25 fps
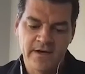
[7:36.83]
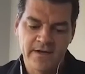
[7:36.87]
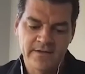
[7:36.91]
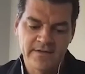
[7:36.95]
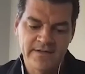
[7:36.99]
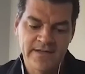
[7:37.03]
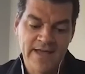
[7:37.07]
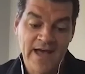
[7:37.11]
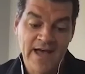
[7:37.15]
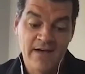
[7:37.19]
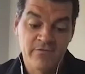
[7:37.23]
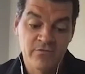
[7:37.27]

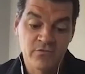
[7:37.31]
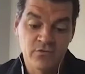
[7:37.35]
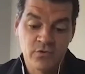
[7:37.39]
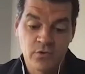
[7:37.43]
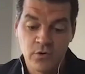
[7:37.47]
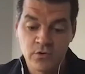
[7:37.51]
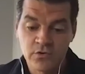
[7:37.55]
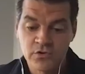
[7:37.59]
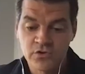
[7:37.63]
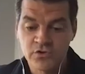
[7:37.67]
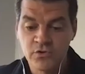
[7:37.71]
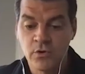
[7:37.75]
they have
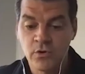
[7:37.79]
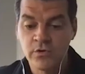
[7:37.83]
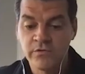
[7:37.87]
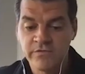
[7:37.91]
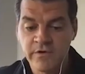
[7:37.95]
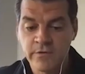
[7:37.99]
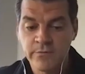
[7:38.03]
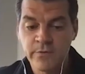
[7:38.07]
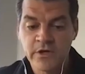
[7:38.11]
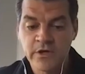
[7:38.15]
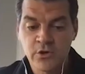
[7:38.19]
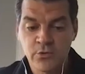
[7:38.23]
grown
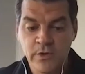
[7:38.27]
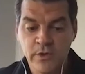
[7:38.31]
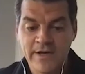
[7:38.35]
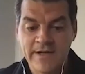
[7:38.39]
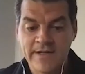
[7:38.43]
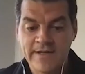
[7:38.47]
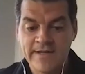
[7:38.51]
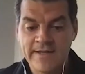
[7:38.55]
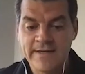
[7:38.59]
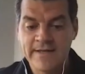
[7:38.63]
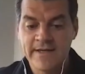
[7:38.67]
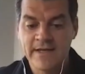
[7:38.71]
very
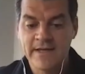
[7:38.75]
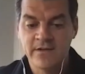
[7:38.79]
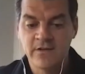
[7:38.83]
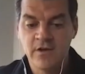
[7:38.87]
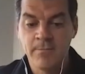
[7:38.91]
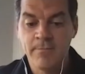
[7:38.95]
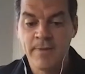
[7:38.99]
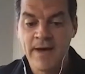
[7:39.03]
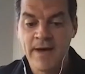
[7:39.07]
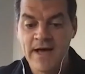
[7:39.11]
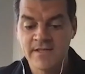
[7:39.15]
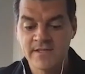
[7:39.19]
quickly in the
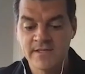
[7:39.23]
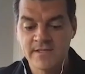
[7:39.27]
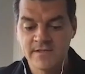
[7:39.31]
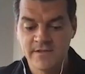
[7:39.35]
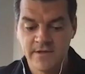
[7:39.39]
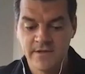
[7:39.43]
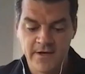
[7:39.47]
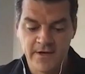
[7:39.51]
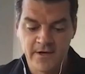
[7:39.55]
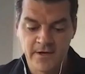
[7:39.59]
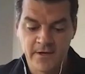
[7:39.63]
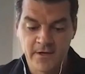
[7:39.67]
past
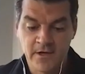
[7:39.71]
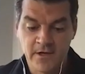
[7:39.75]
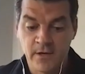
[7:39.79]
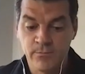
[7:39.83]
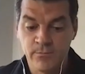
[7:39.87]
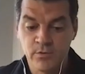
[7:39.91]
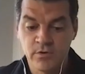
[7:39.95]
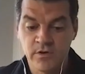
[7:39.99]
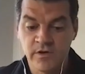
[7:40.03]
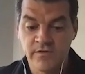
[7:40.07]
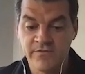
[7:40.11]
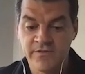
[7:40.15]

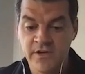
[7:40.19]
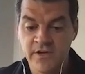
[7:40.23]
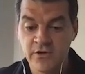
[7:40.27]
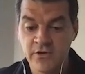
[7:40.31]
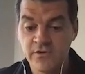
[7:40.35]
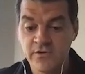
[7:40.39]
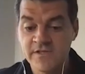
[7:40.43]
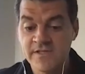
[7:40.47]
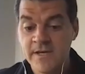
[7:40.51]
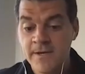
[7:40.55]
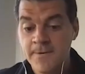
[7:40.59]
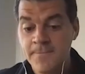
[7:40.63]
couple of
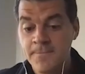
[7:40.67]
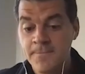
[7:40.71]
years.